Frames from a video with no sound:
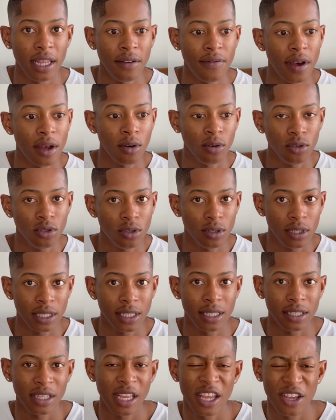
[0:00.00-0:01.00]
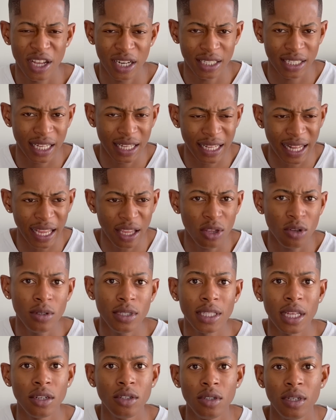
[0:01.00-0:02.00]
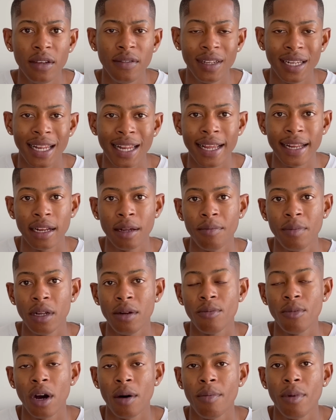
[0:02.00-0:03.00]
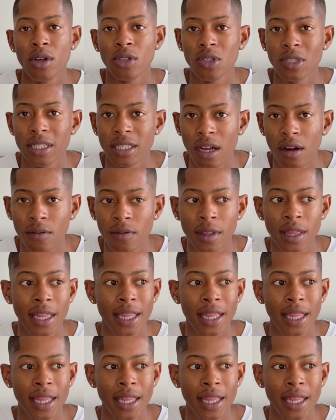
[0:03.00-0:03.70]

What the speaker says: If I don't do this, you understand? Like, you start to even learn a bit more about yourself.